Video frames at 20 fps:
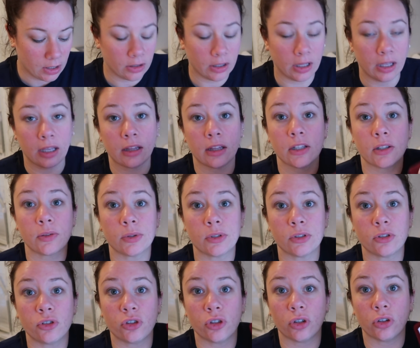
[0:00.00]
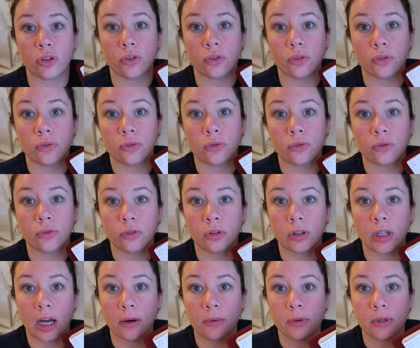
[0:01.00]
Like this was June.
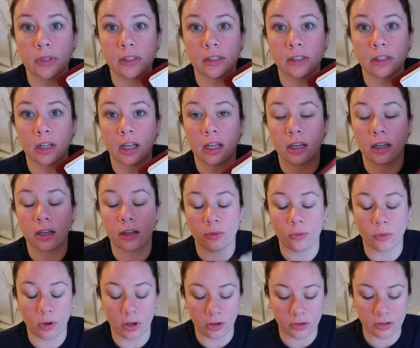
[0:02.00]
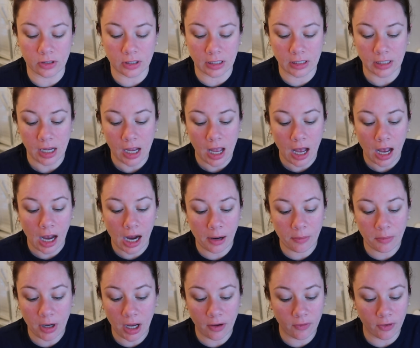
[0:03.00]
That was like one of those things.
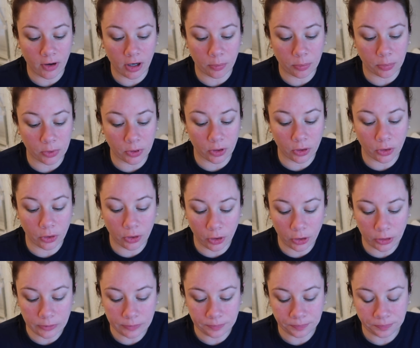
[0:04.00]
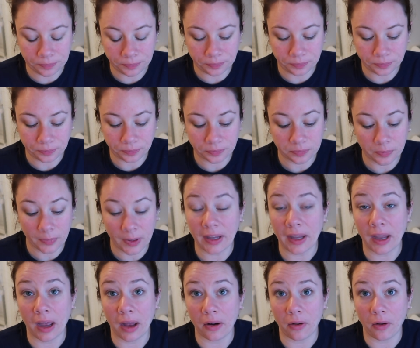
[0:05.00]
I'm not very political,
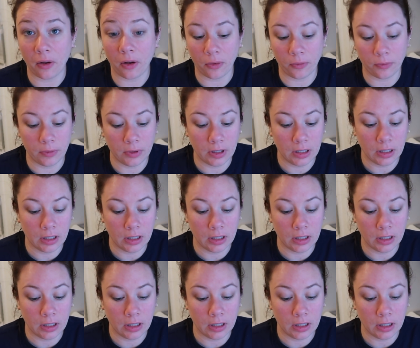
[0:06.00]
like at all.